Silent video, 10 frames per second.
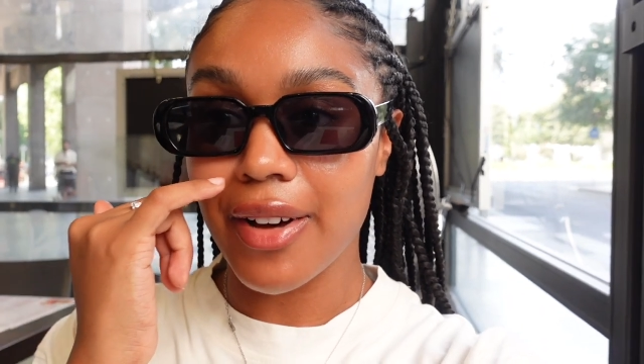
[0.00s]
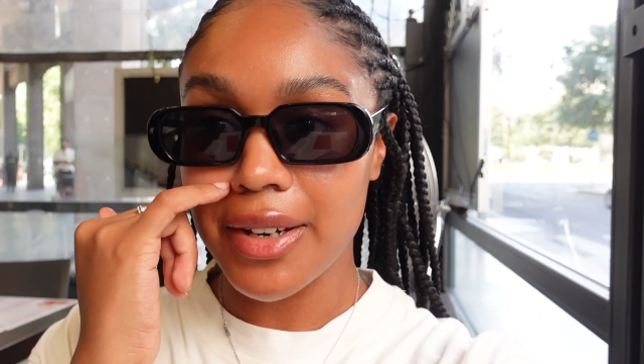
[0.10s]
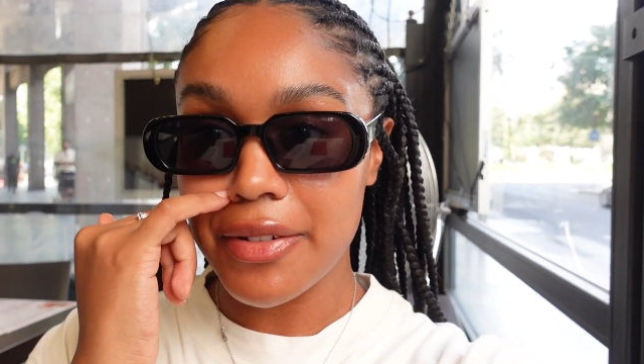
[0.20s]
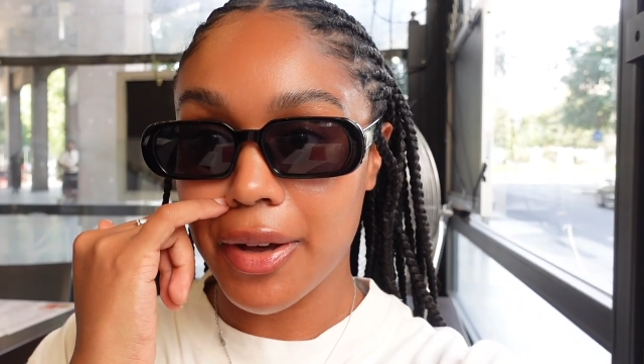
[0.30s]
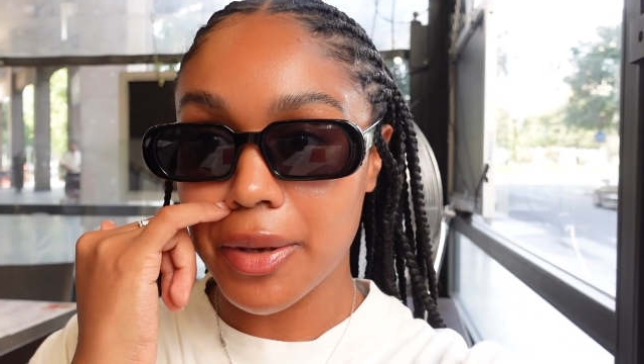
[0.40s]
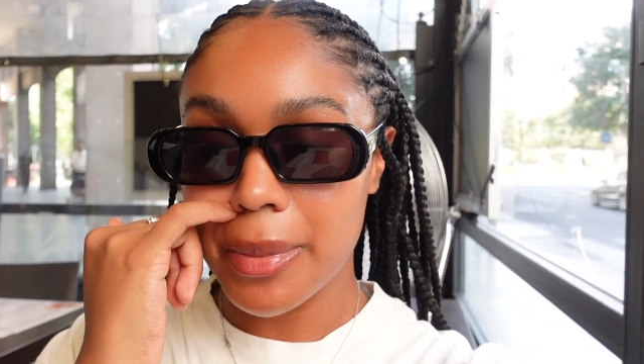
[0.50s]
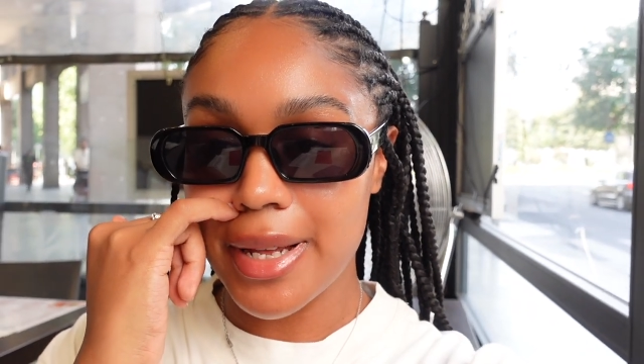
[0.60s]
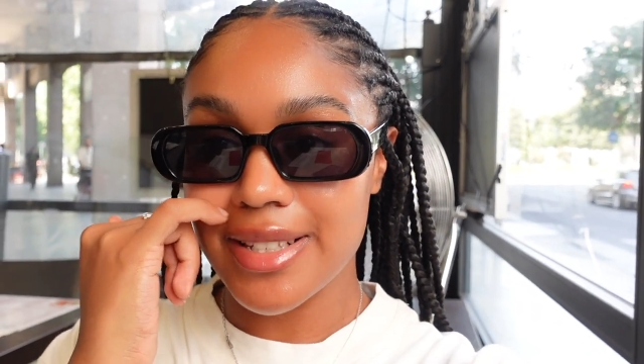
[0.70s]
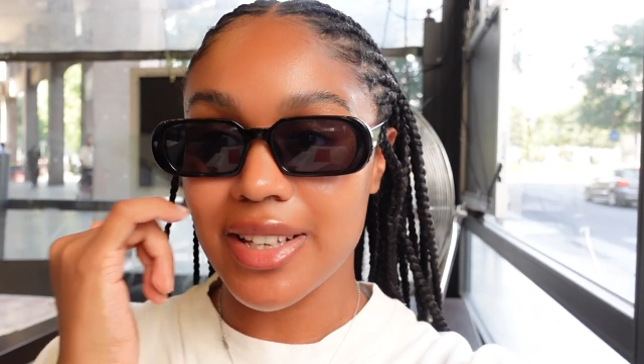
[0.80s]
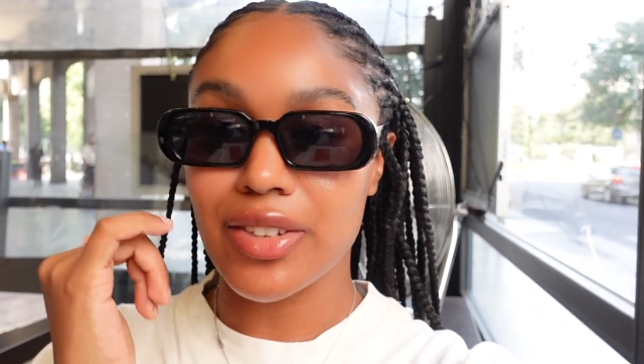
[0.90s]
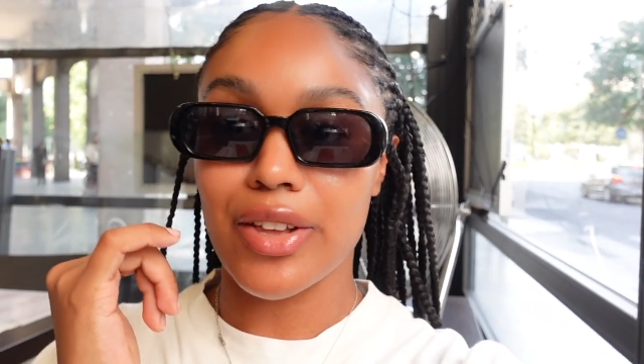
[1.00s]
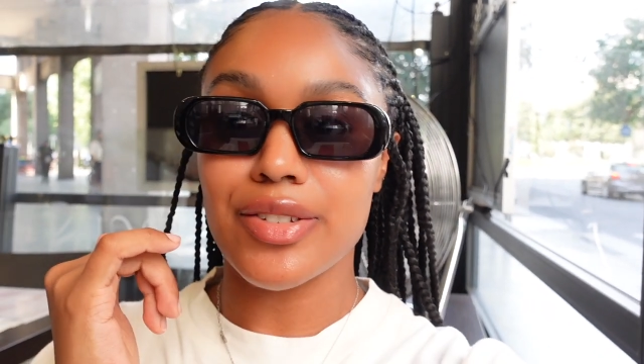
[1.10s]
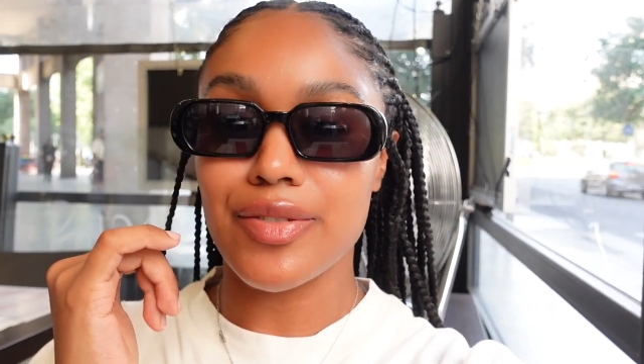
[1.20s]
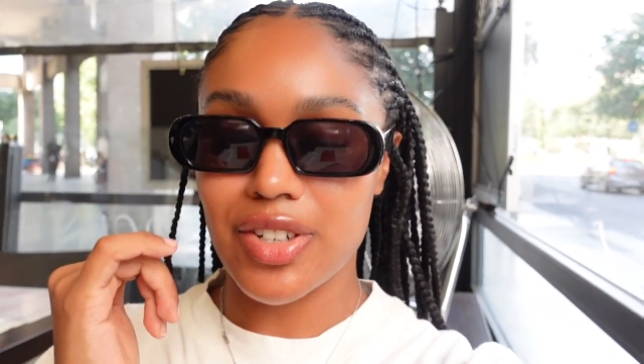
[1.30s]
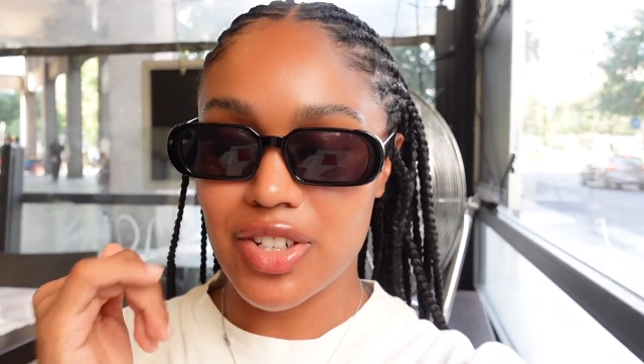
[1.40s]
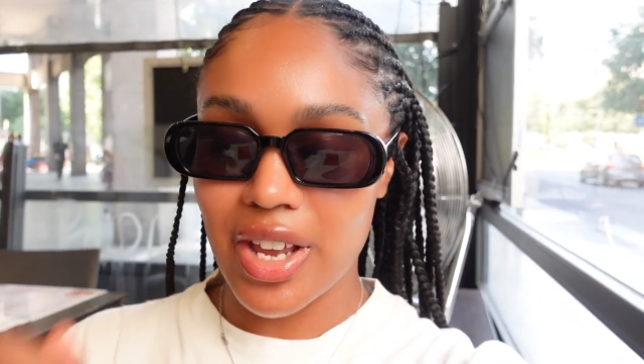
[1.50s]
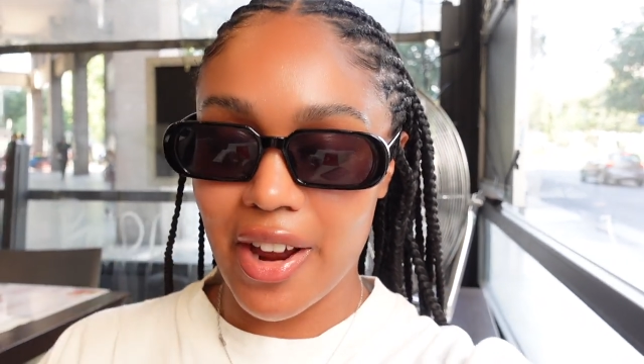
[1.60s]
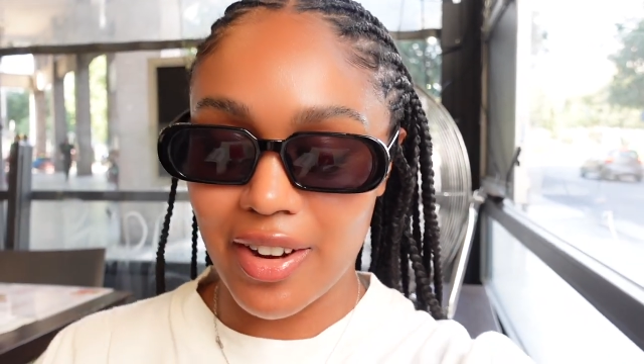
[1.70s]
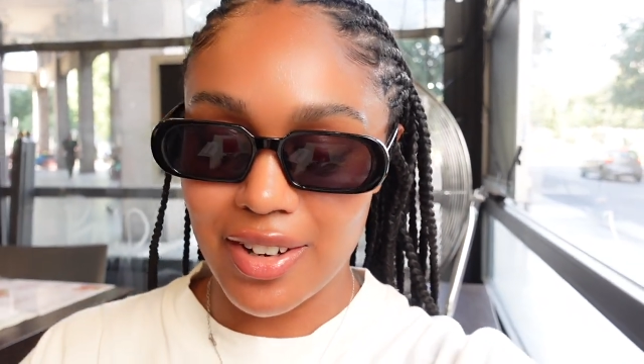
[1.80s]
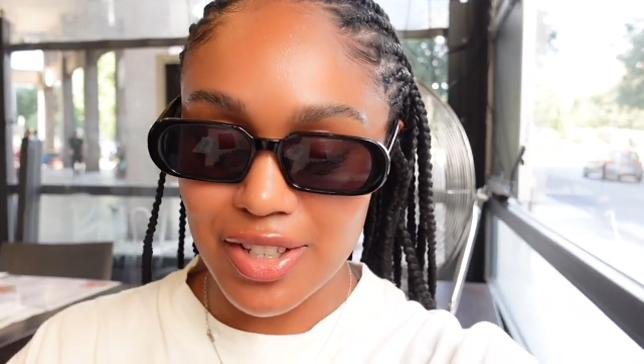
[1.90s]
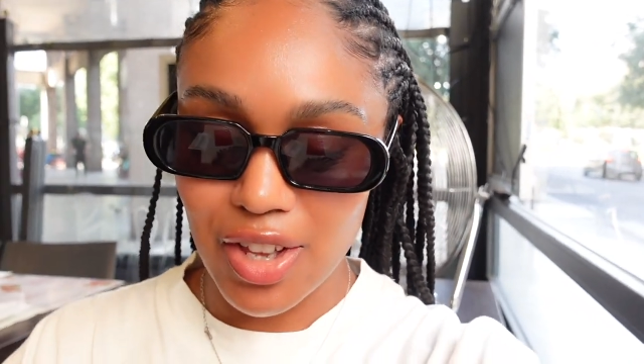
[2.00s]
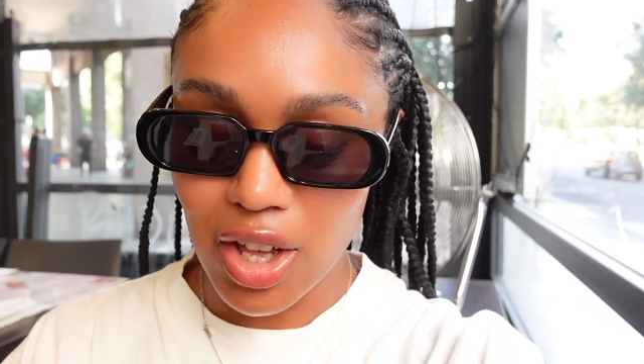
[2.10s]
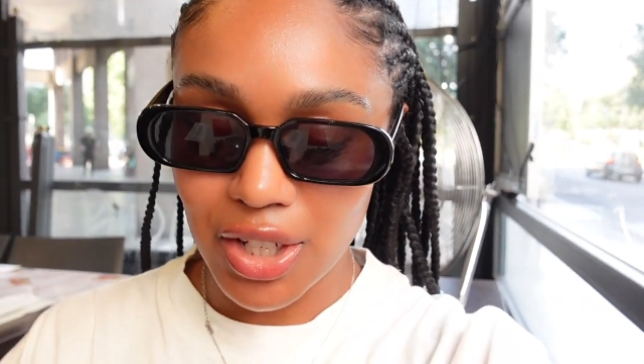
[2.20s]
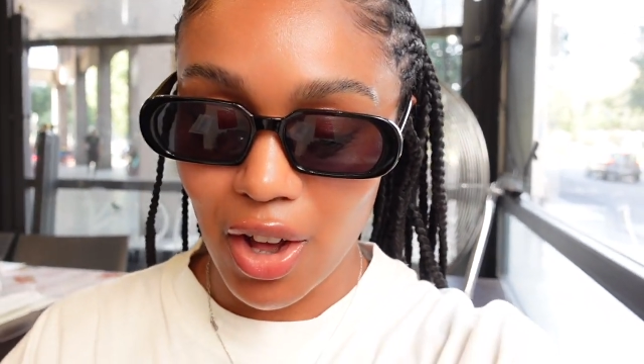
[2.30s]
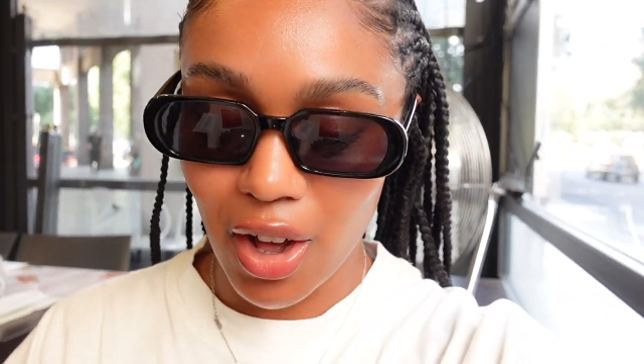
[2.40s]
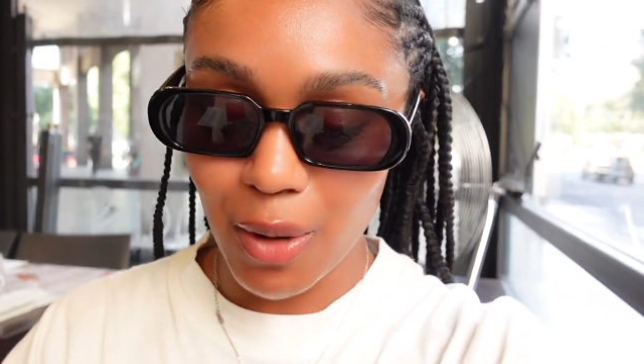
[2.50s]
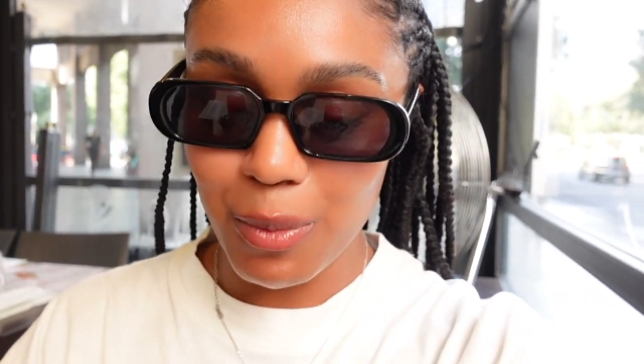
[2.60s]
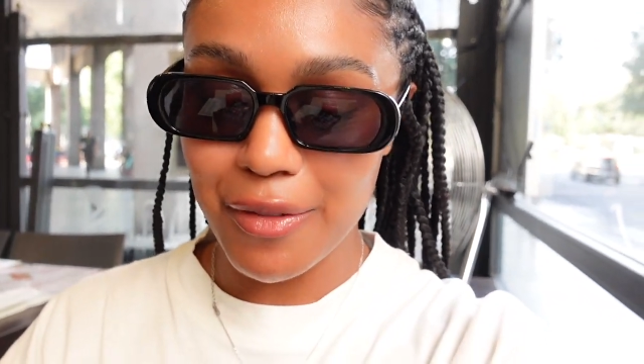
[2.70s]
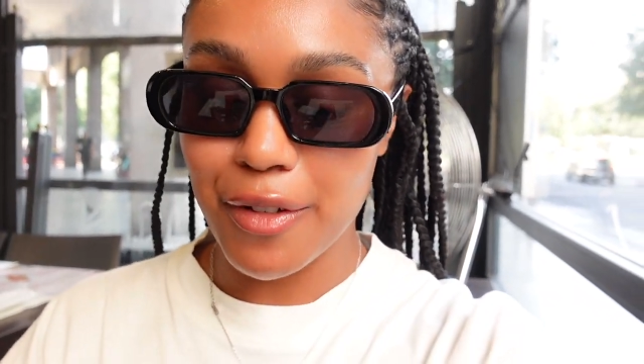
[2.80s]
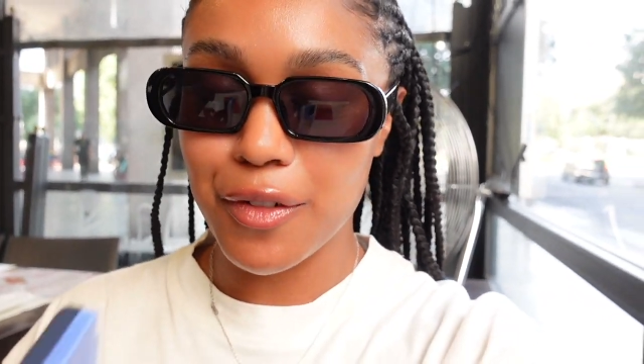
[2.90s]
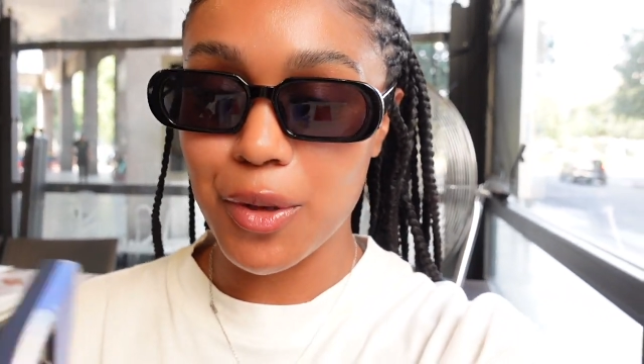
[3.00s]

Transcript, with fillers: finally found a place that loves vegetarian lasagna with a